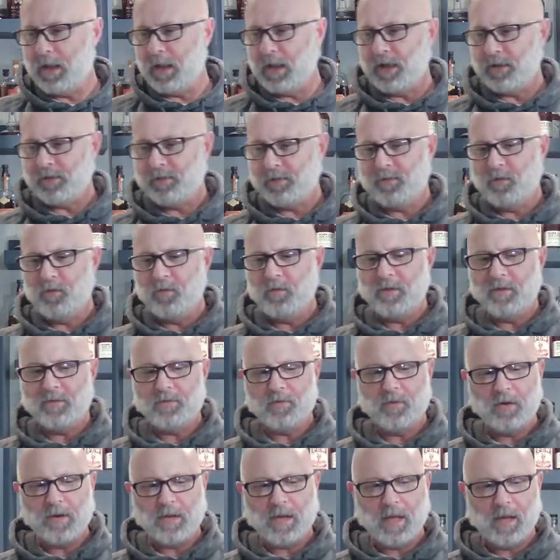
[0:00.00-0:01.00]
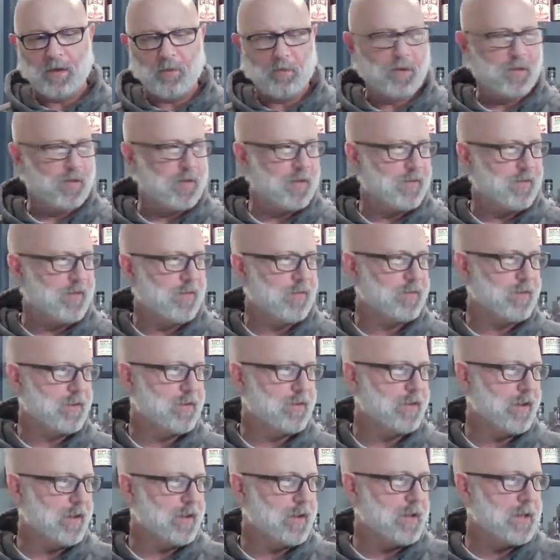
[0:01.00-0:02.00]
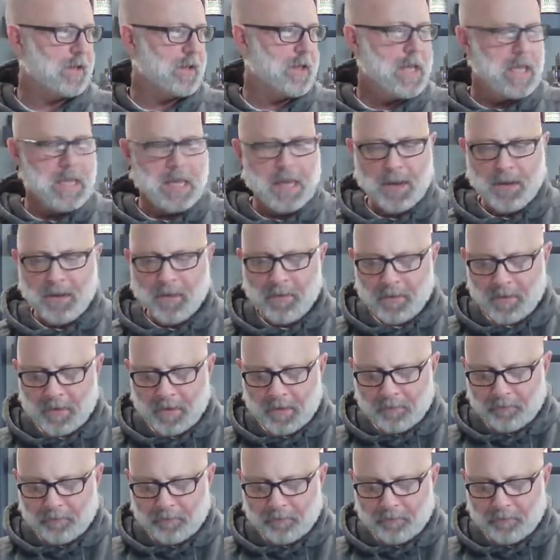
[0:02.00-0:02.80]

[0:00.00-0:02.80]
nope, I lied. Two of these are Indiana, one of these is Kentucky.